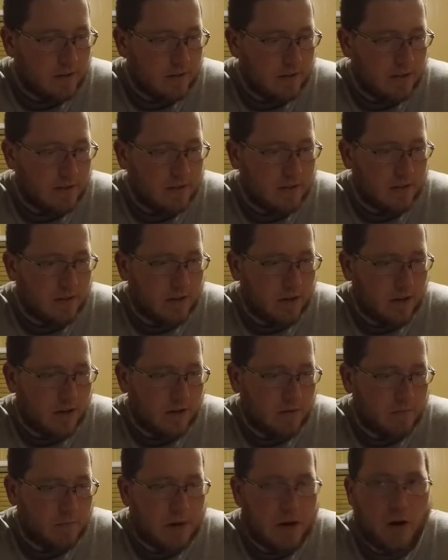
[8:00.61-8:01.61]
is
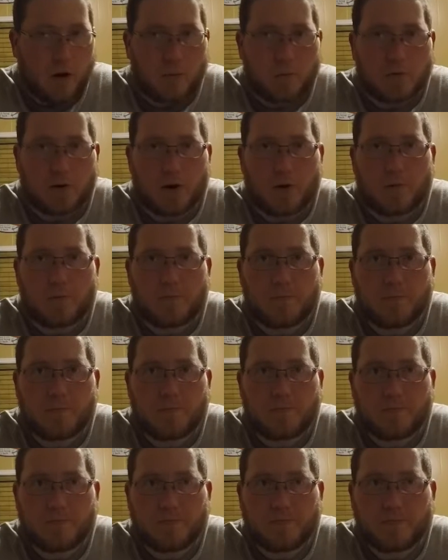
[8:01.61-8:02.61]
Power Pro.
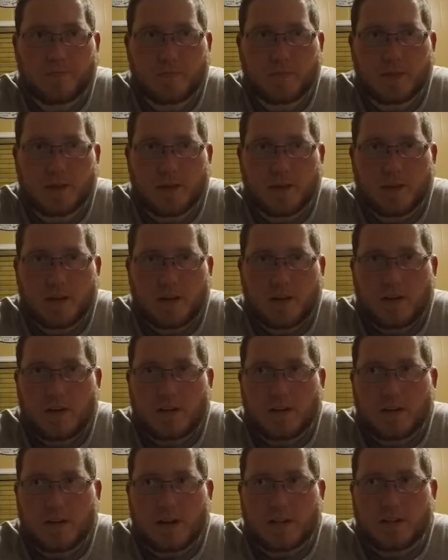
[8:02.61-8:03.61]

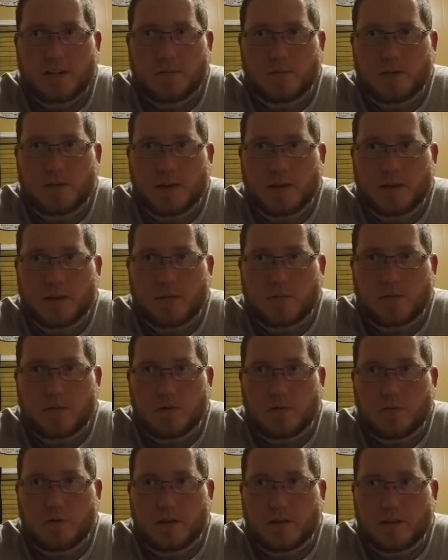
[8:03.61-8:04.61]
I seem to like them
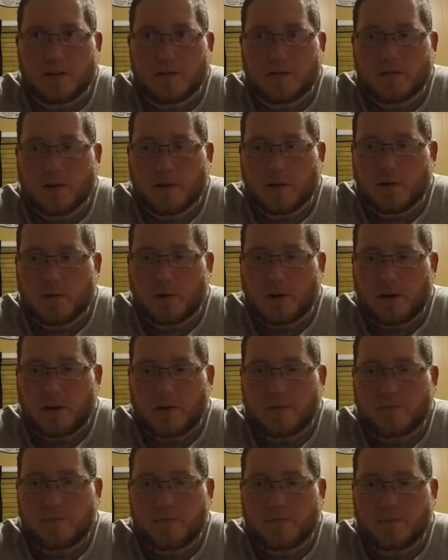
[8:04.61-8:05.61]
2 brands very
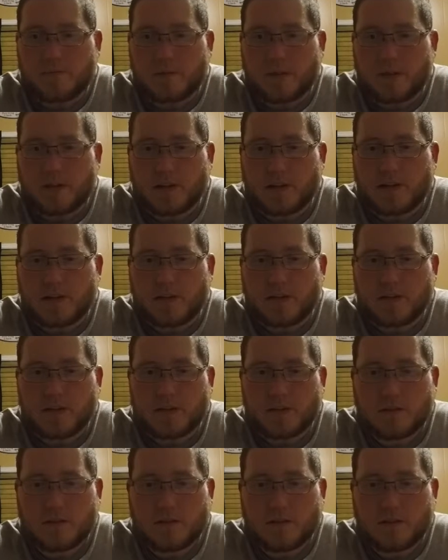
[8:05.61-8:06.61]
well. They
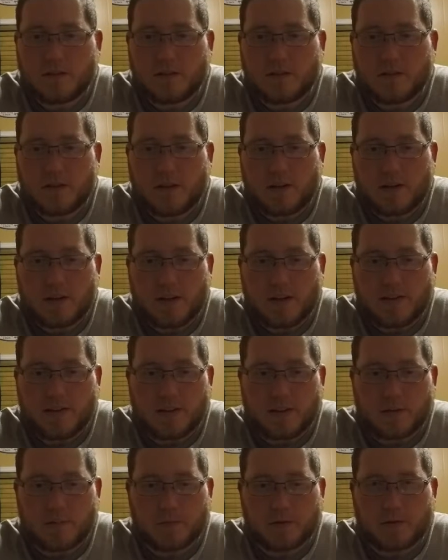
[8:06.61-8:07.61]
had
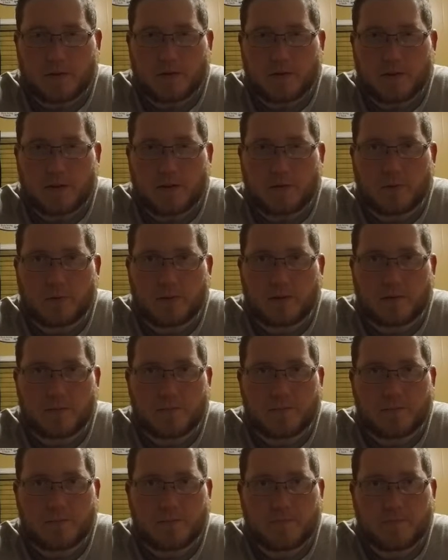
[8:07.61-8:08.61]
nothing but good luck with them,